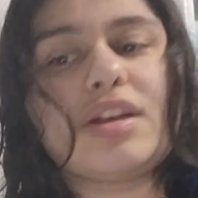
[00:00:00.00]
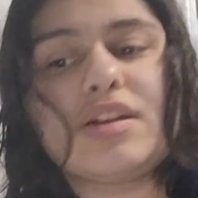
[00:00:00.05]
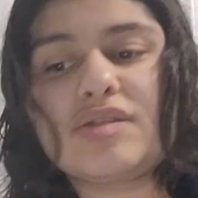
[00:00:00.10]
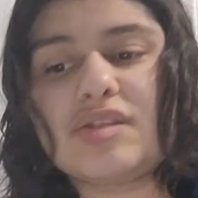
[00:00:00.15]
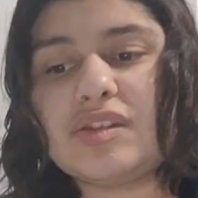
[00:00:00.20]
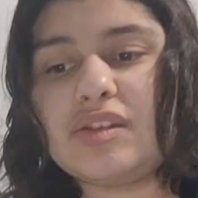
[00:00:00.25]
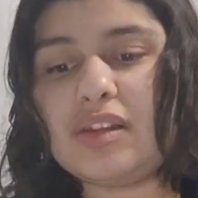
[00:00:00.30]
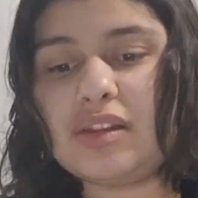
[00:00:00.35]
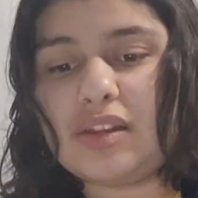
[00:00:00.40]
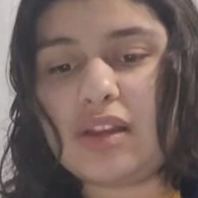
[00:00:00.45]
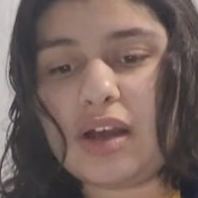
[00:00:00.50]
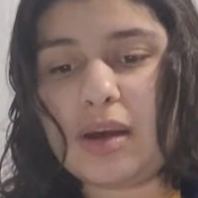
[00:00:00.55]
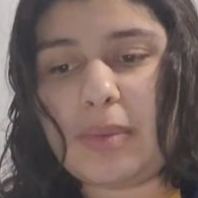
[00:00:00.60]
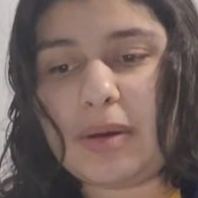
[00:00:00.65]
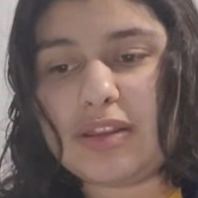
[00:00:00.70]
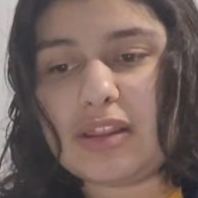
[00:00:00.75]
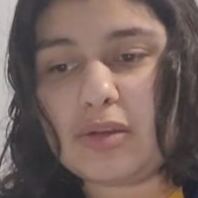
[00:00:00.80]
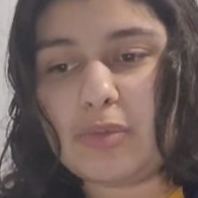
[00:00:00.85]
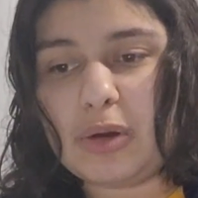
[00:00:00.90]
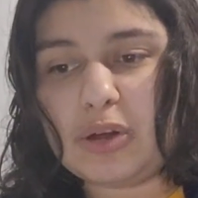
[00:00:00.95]

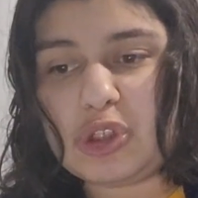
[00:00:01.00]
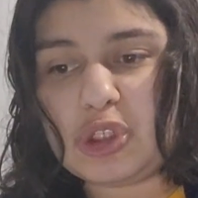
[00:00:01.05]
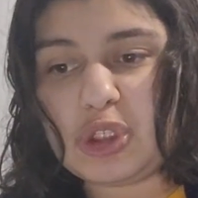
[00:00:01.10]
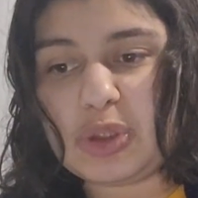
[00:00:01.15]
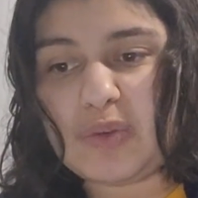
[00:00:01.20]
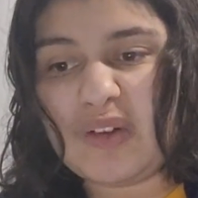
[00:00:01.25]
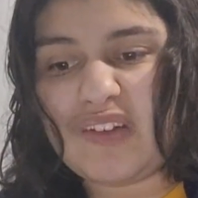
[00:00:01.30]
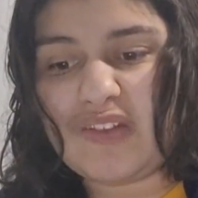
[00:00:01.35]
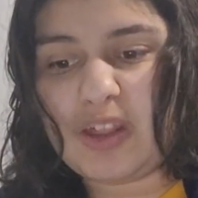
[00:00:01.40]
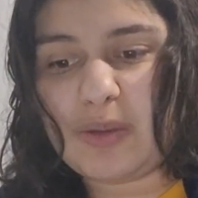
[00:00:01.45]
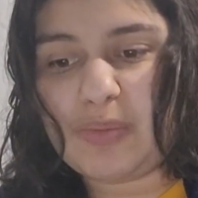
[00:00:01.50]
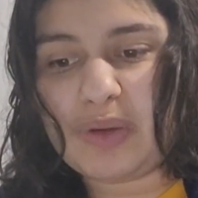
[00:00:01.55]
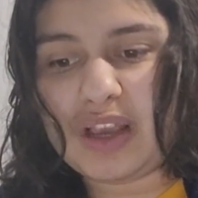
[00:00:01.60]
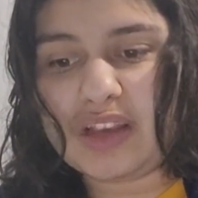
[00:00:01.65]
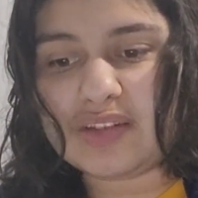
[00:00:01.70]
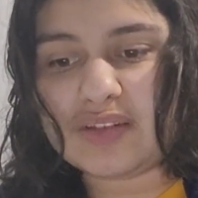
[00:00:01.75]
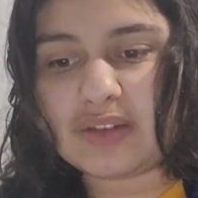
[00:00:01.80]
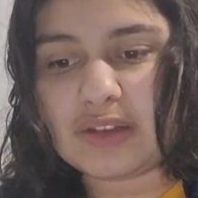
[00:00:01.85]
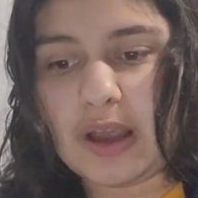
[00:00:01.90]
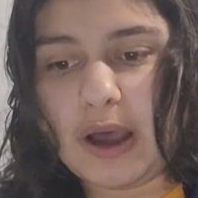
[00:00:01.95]
the Wizards of Waverly
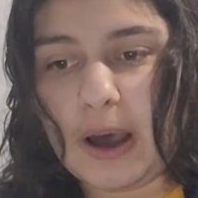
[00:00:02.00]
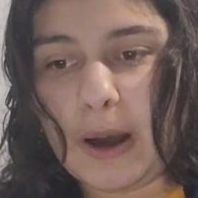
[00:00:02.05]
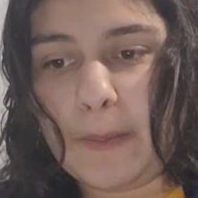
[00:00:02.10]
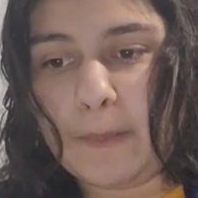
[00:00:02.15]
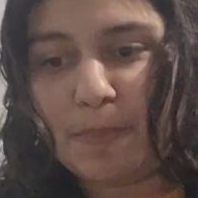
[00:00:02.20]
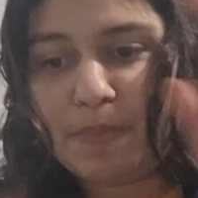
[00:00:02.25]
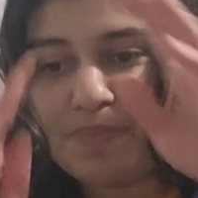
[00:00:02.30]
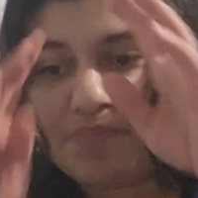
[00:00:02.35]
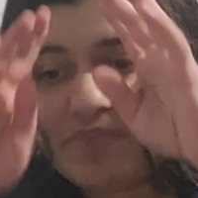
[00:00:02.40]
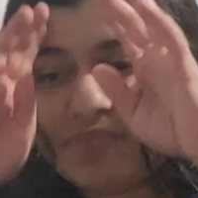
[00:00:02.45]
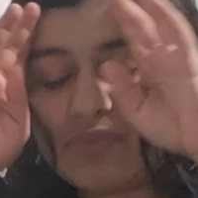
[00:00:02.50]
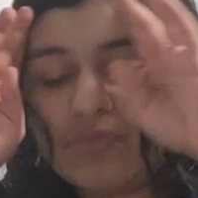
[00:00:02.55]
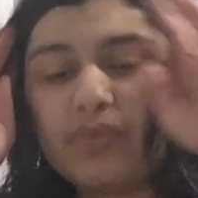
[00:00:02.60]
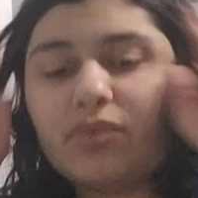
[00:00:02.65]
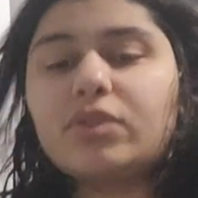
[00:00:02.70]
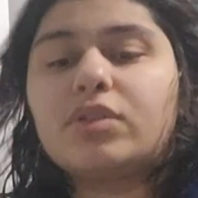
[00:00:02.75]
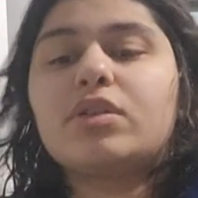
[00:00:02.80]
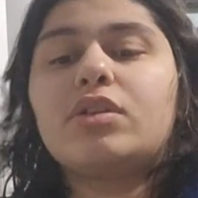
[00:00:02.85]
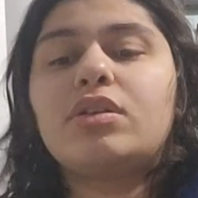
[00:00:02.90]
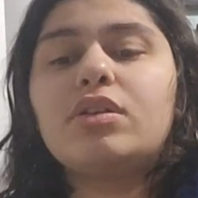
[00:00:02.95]
Place
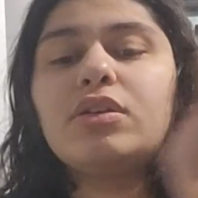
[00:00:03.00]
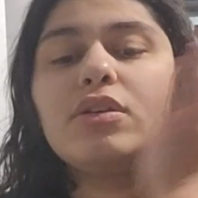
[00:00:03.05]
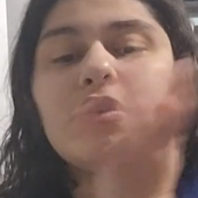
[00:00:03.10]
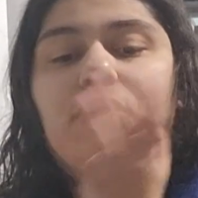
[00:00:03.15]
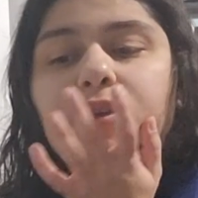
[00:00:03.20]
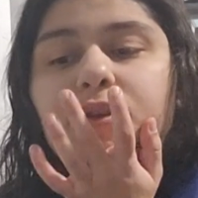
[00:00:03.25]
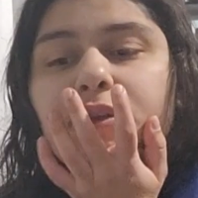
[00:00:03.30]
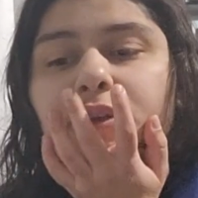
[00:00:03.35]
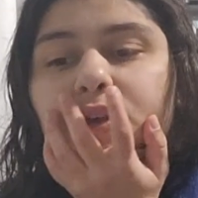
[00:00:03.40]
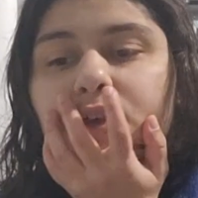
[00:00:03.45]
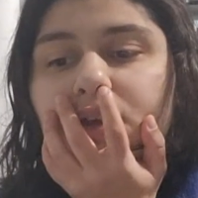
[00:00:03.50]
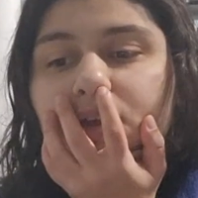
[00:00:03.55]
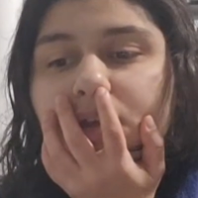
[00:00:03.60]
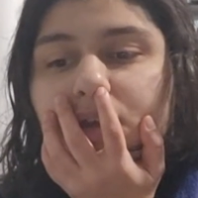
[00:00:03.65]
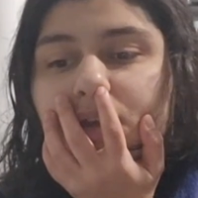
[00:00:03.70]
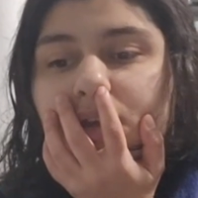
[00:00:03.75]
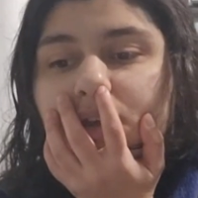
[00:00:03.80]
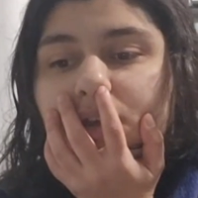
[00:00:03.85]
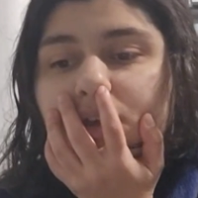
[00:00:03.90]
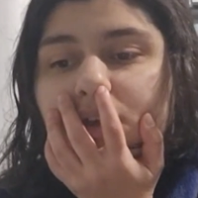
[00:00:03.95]

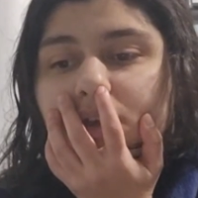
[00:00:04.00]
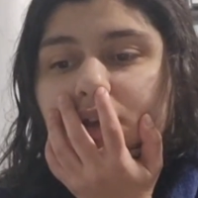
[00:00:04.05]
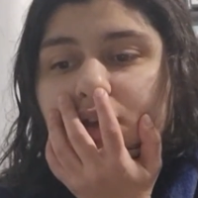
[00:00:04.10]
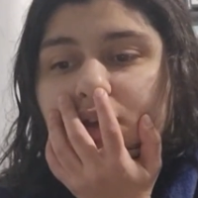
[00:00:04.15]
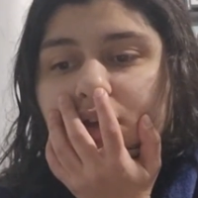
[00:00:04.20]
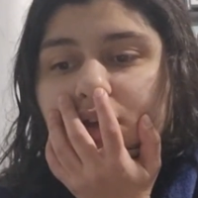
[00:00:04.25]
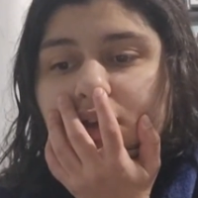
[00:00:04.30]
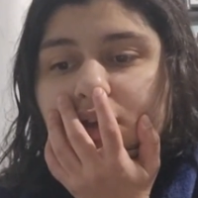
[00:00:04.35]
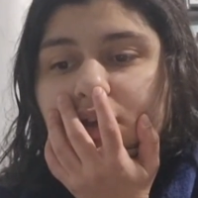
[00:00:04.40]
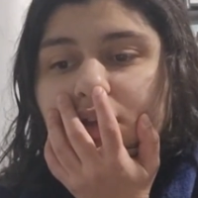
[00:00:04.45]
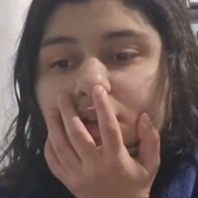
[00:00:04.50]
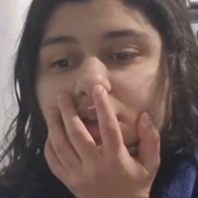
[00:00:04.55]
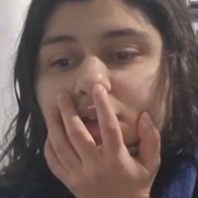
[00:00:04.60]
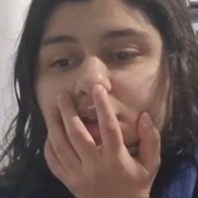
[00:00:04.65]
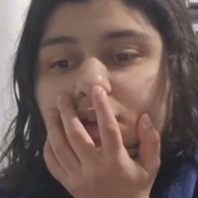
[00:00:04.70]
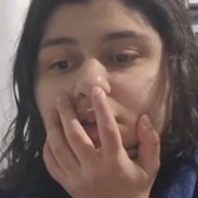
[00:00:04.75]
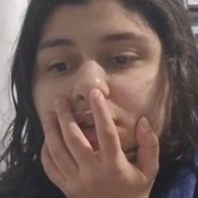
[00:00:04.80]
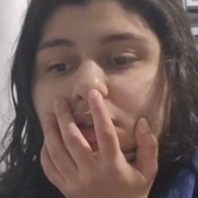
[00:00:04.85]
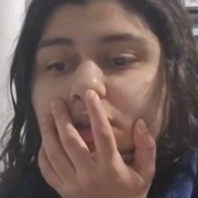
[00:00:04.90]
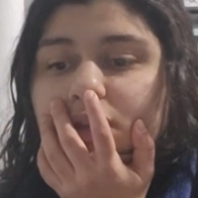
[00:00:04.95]

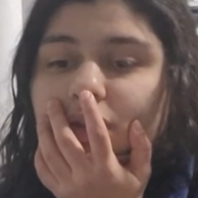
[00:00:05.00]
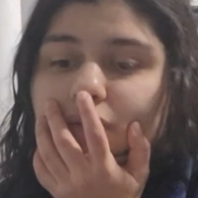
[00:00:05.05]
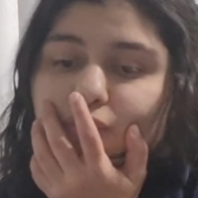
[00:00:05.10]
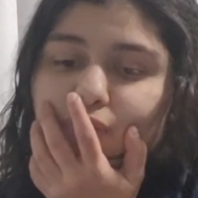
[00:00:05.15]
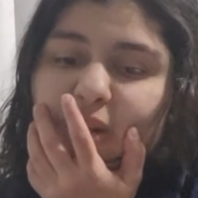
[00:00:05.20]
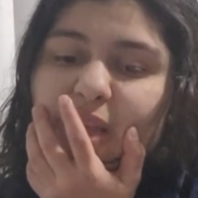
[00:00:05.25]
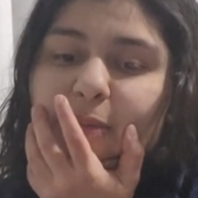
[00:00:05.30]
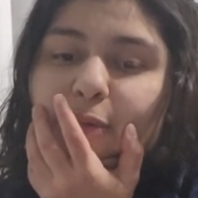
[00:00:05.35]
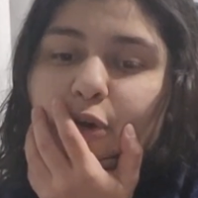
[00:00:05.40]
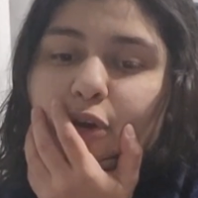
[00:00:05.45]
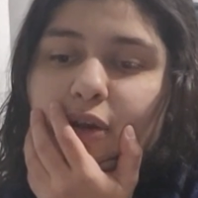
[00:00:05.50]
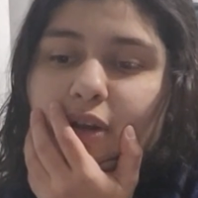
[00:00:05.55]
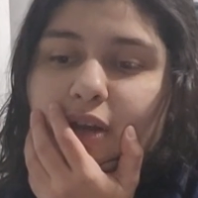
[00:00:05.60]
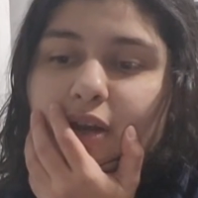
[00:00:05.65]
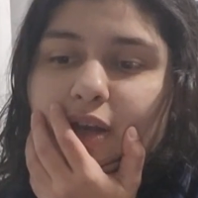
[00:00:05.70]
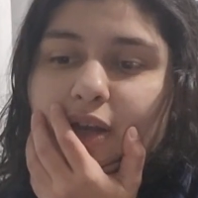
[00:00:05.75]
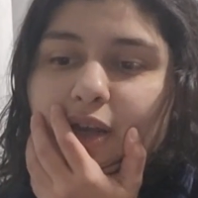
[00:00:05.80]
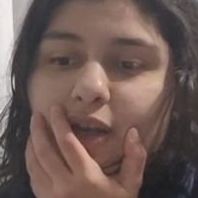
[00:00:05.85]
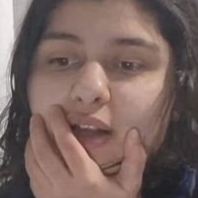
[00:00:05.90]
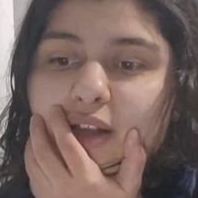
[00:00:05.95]
reboot
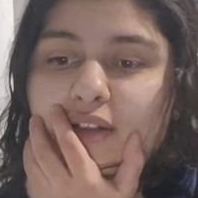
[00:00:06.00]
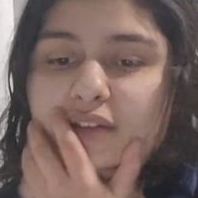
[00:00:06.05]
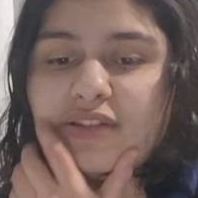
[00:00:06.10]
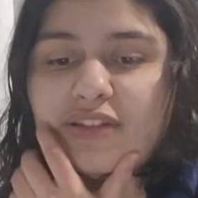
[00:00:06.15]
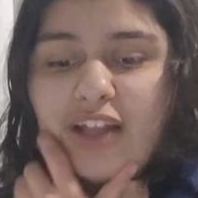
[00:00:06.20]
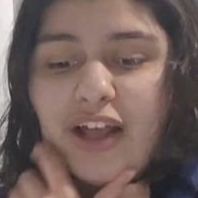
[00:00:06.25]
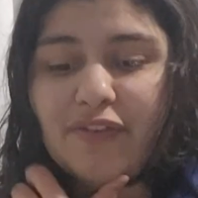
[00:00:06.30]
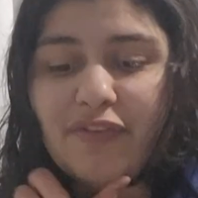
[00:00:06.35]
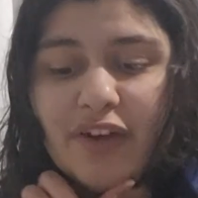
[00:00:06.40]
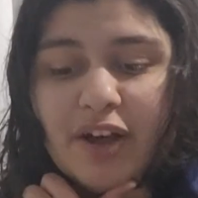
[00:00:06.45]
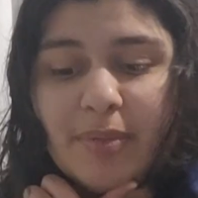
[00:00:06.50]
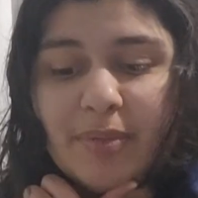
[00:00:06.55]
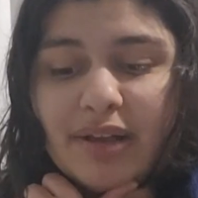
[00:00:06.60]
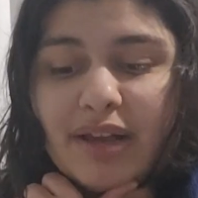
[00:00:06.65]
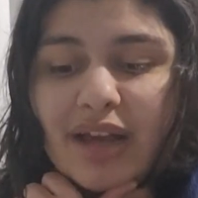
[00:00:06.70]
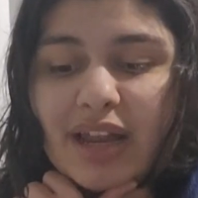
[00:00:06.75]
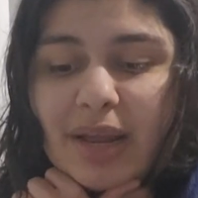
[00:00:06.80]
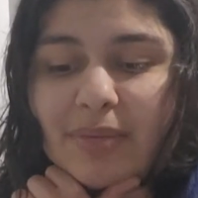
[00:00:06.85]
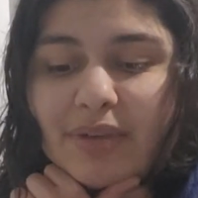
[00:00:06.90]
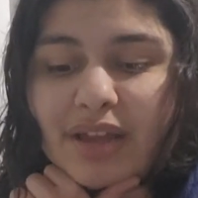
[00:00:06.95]
and stuff. Oh my
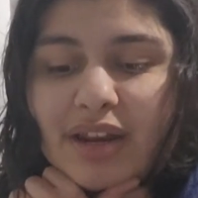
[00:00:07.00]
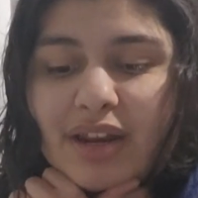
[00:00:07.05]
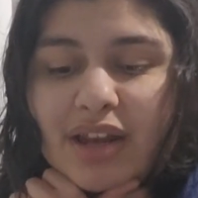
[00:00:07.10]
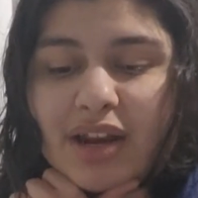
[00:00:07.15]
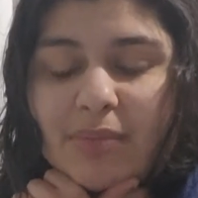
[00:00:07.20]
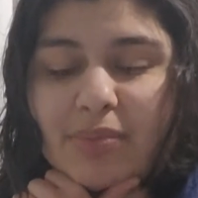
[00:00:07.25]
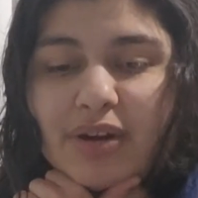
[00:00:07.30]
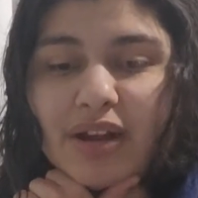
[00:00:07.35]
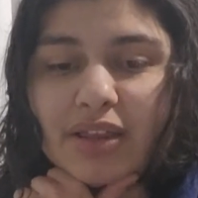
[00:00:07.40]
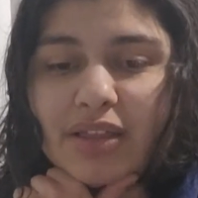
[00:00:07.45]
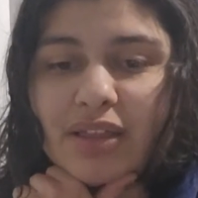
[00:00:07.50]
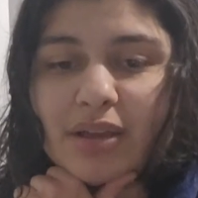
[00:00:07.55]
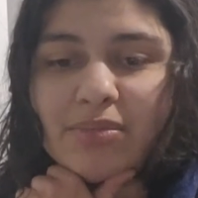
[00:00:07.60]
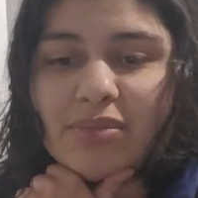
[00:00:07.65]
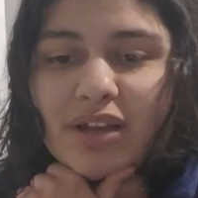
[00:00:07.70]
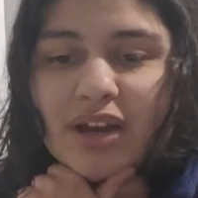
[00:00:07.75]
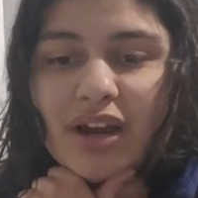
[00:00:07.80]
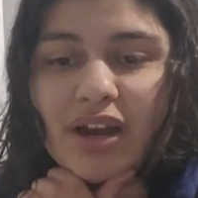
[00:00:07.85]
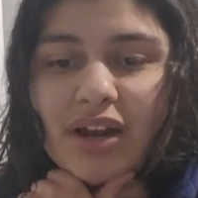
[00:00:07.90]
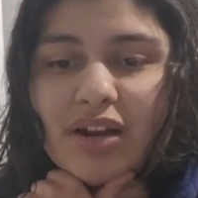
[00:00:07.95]
god, I'm getting out of breath. I'm
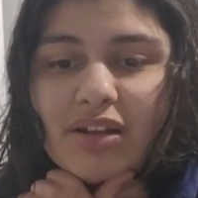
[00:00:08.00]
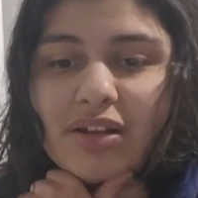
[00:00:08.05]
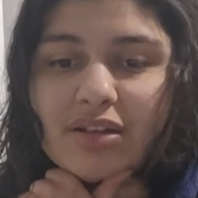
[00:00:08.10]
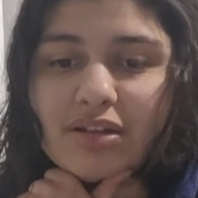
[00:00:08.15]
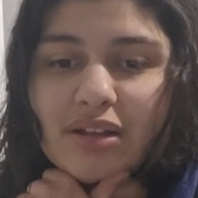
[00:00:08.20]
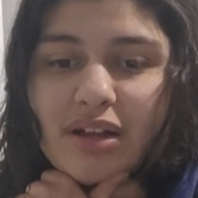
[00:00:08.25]
tired.